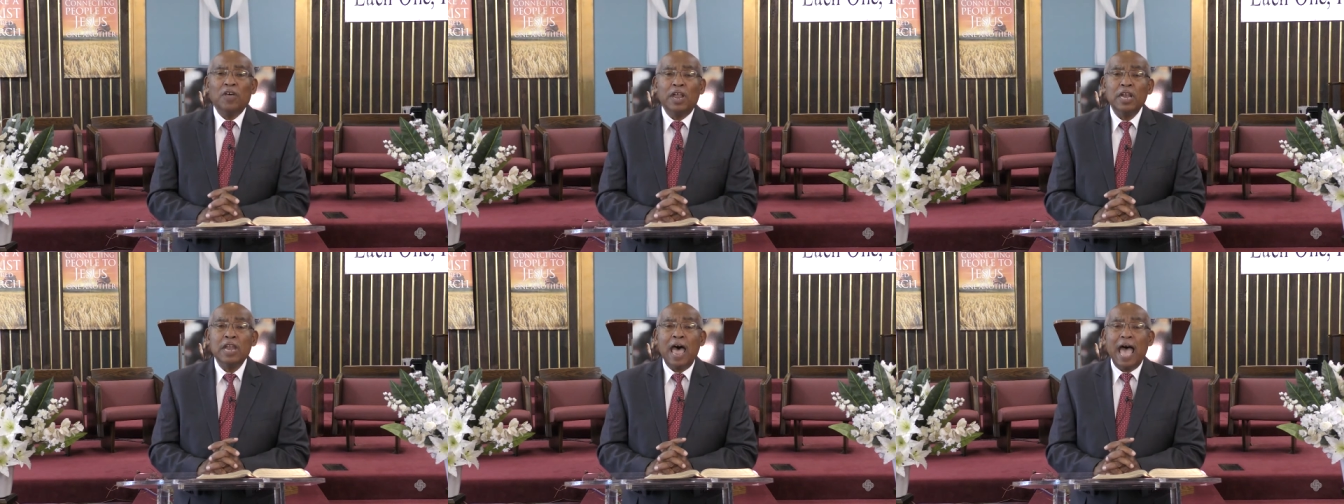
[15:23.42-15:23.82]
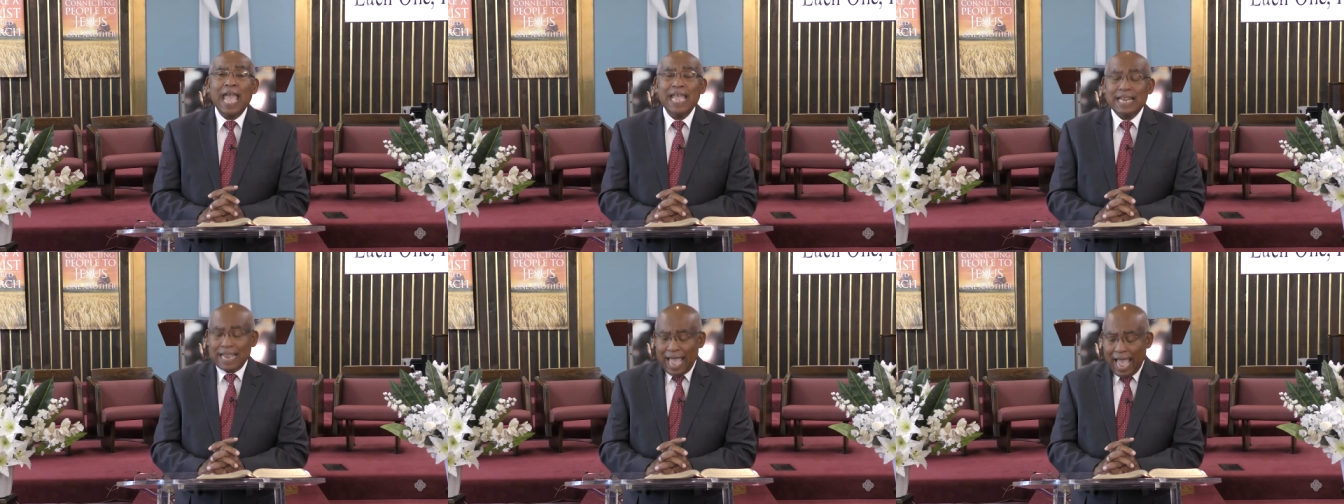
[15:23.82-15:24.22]
The
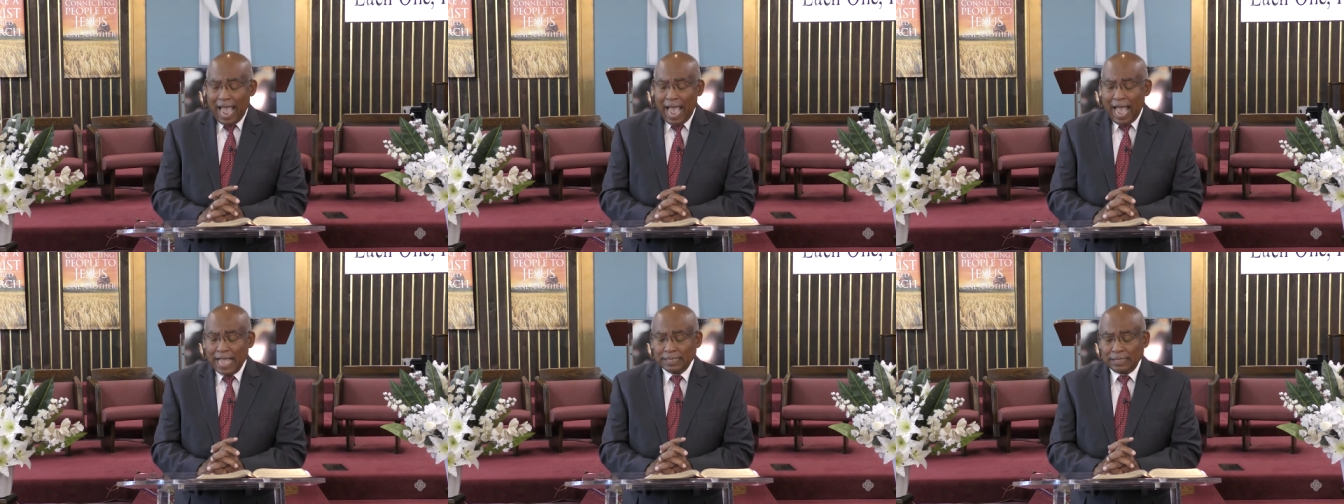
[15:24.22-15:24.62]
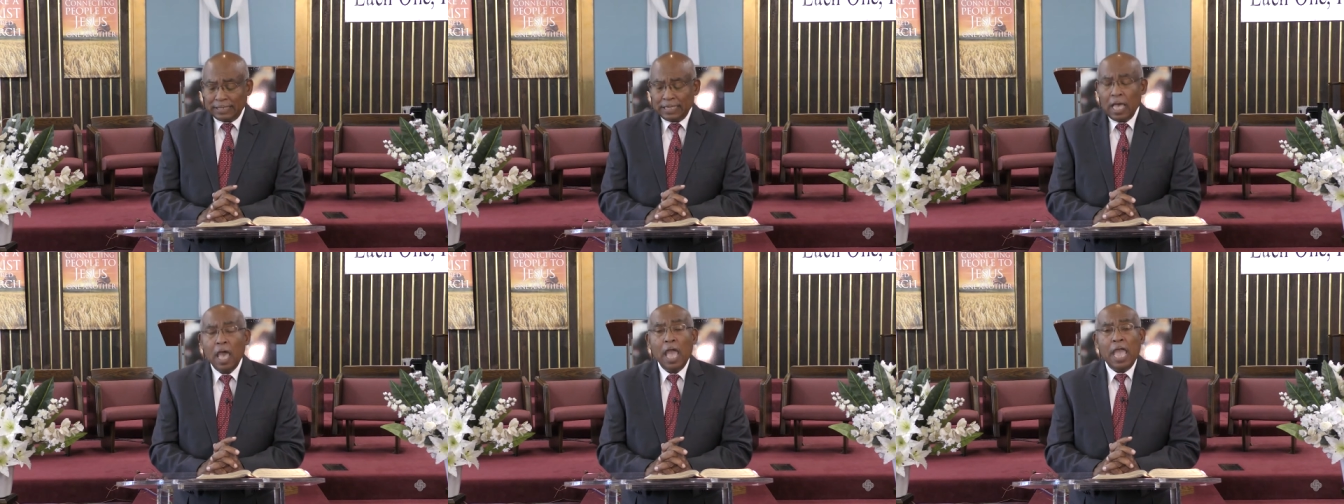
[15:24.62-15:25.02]
night
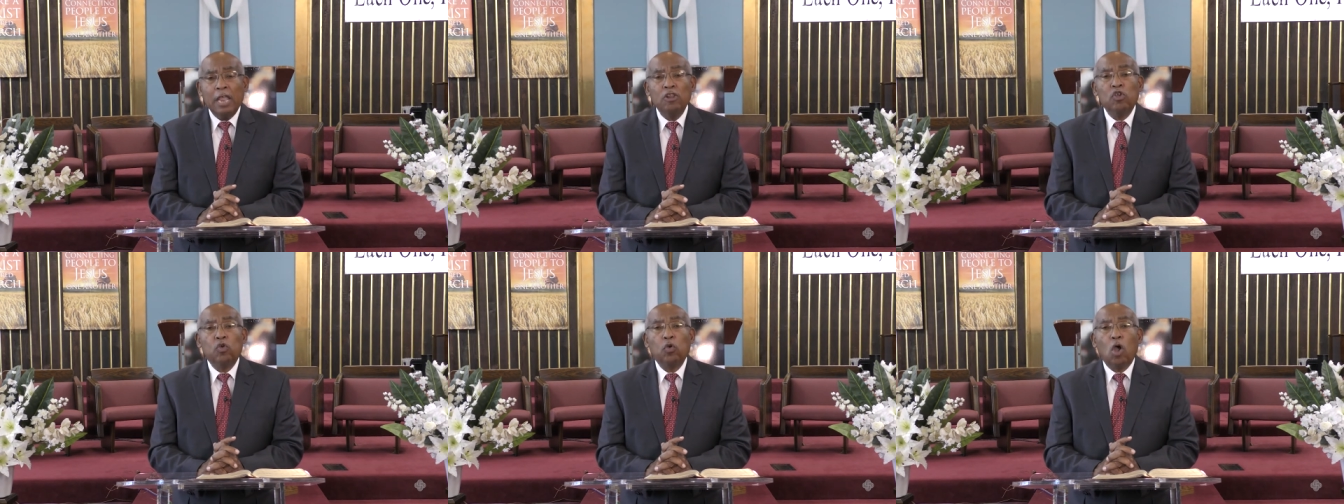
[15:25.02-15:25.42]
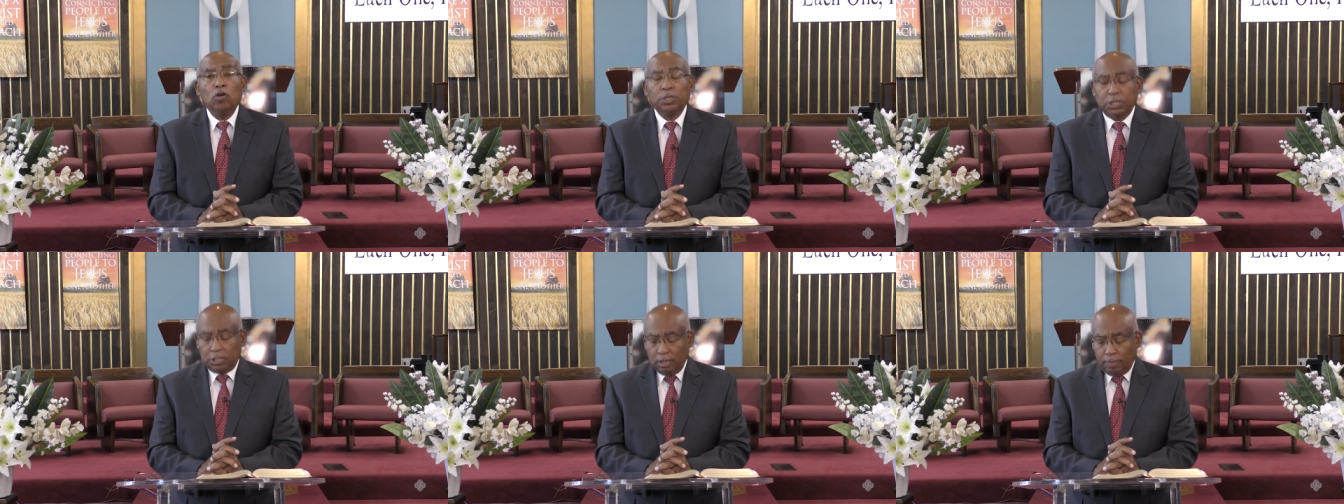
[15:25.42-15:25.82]
has
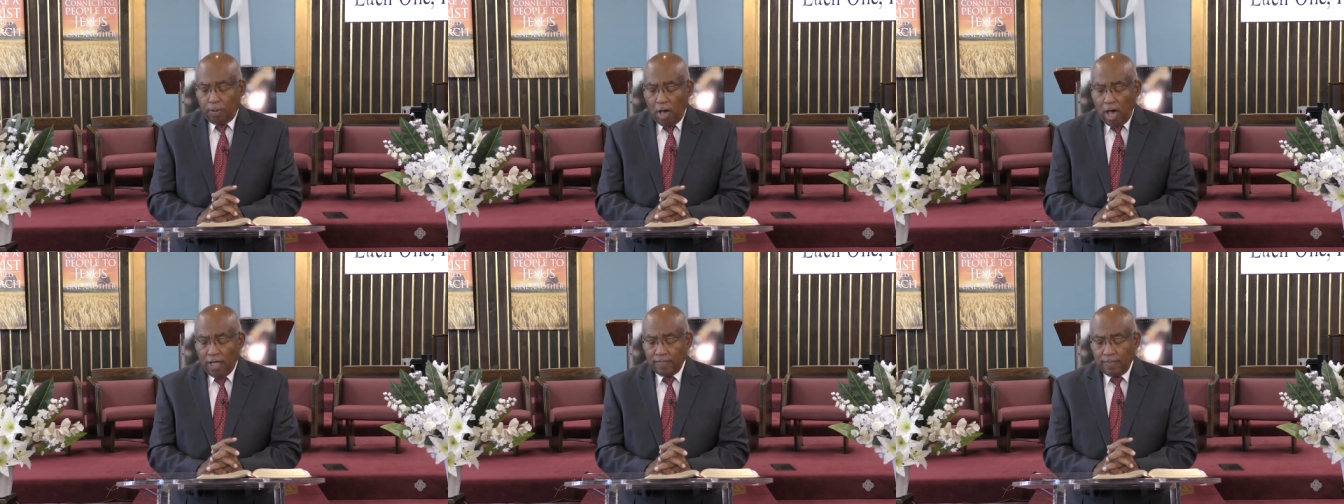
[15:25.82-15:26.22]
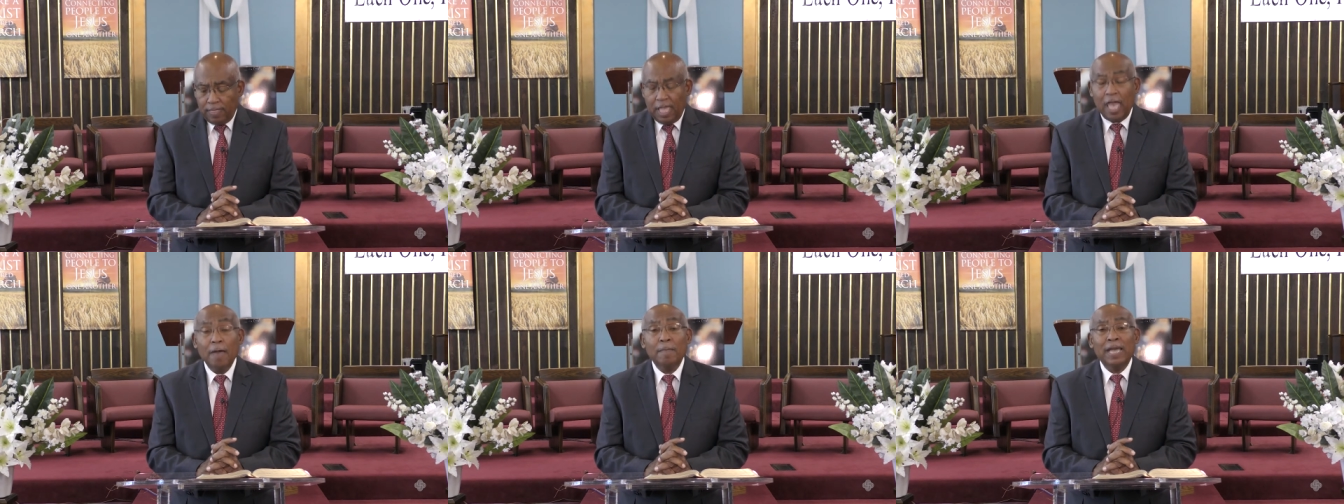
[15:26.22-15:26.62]
encroached upon
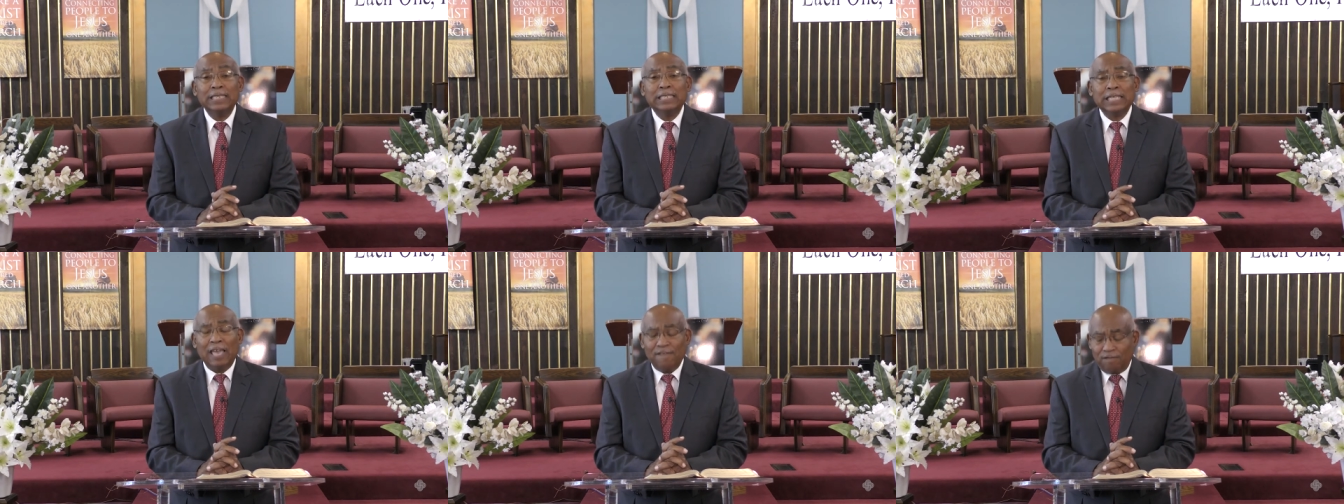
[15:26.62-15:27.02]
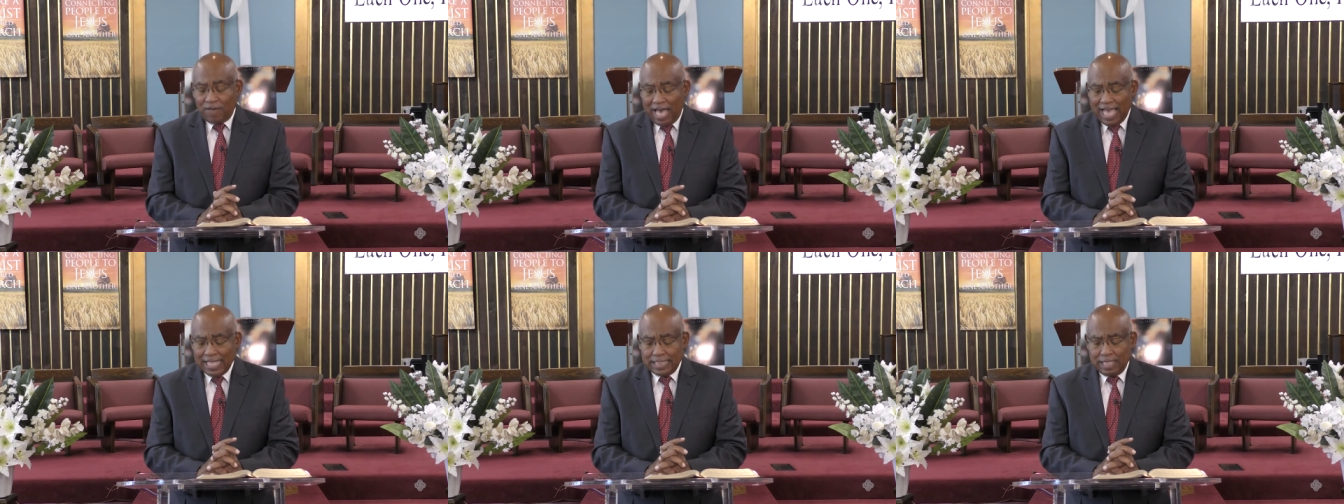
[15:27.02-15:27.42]
them and they
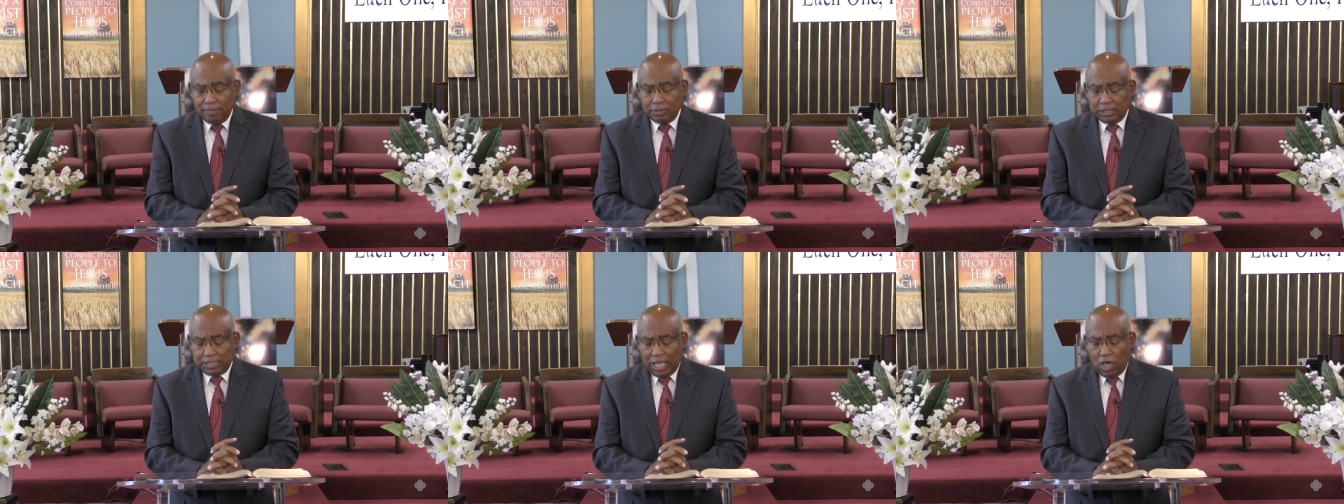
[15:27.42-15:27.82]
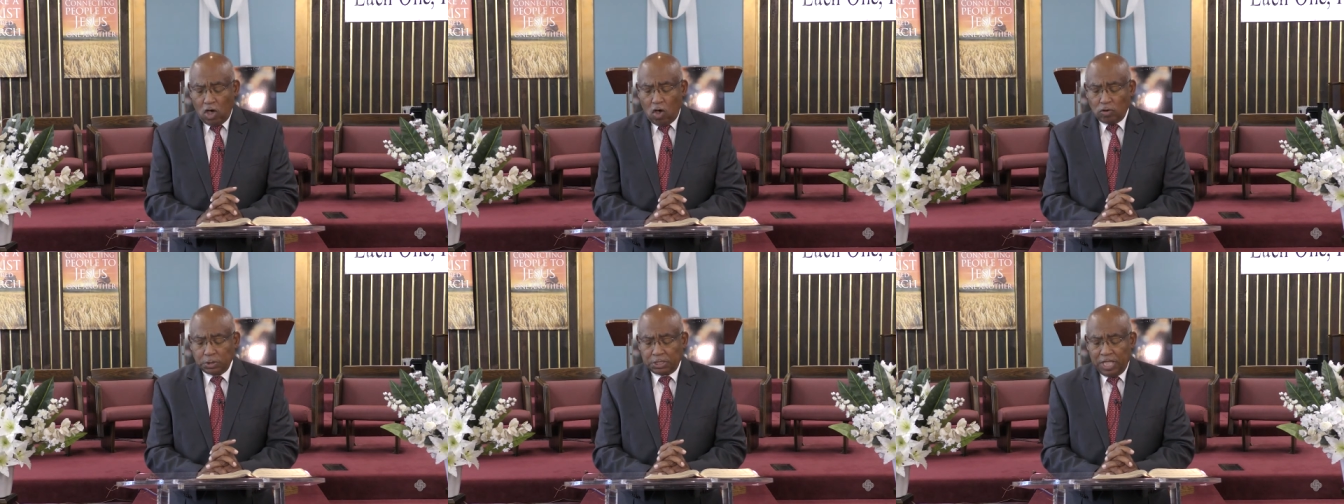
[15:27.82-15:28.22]
find
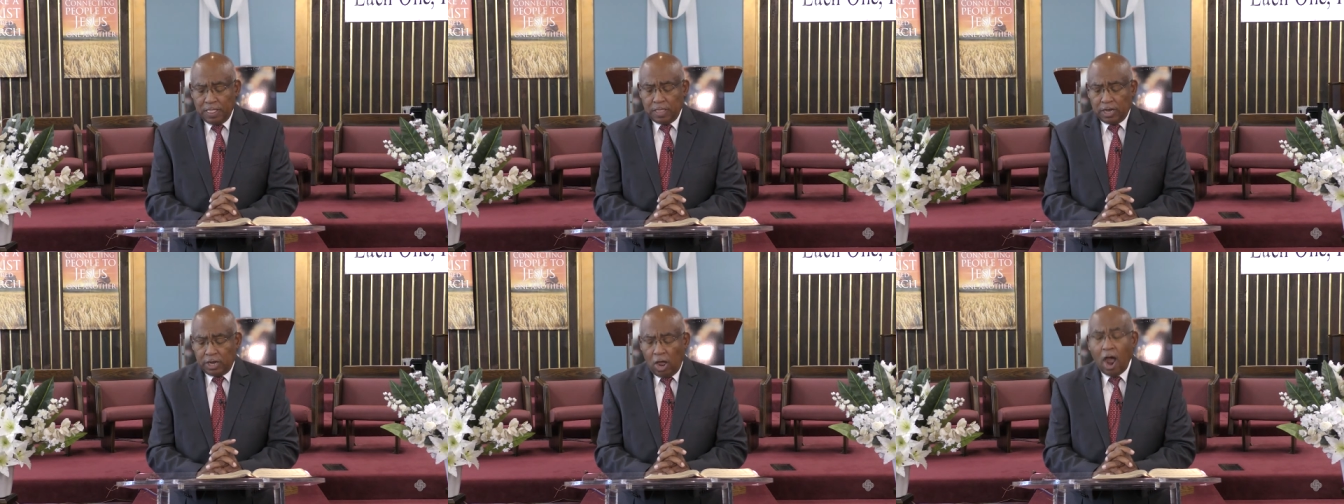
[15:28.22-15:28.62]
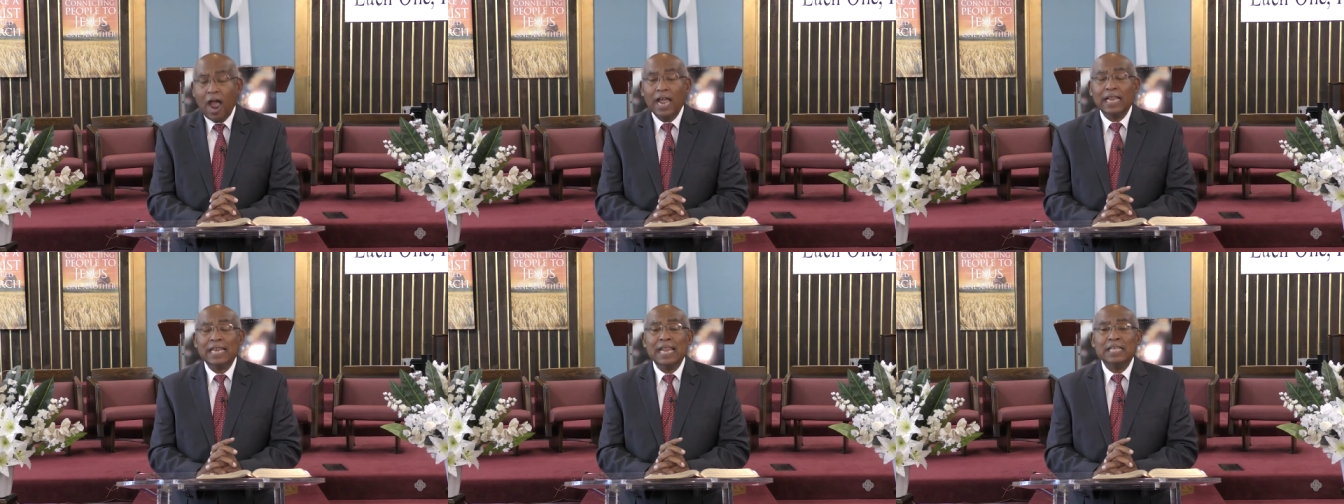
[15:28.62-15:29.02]
themselves in the
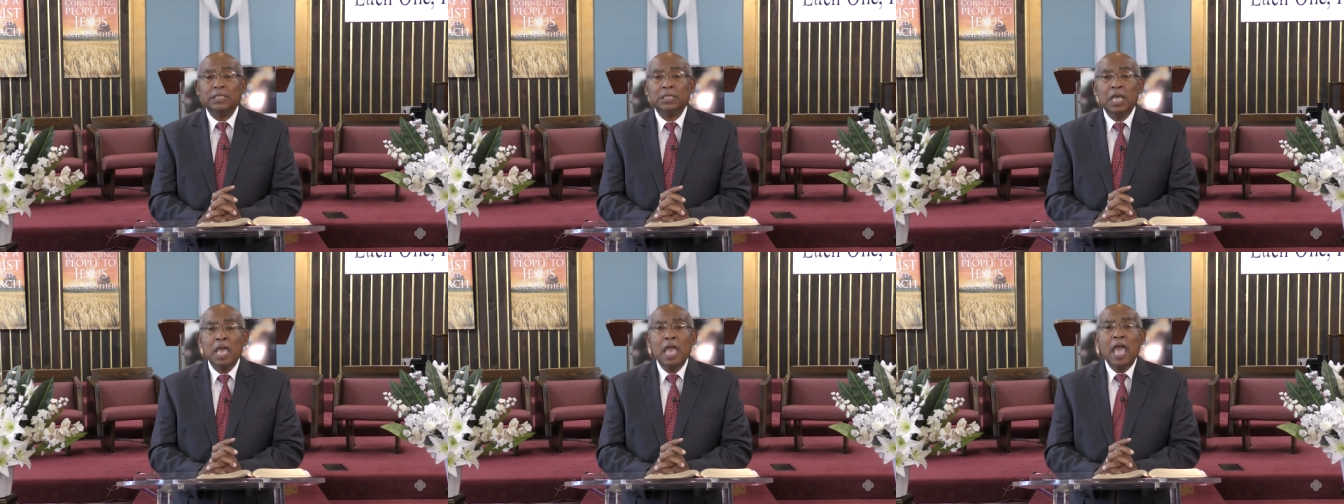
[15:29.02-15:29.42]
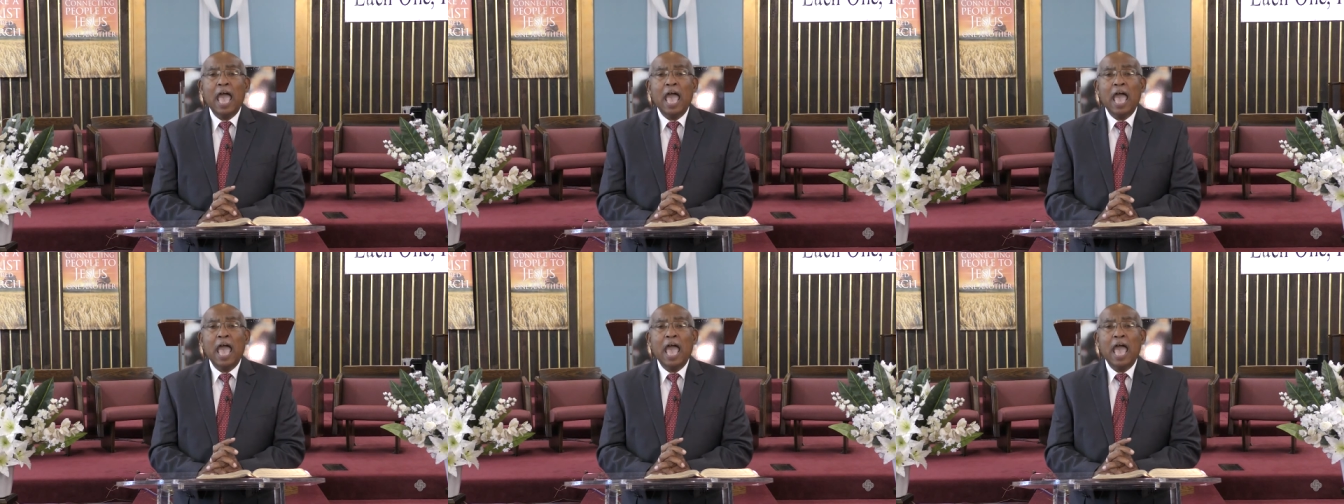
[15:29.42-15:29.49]
darkness.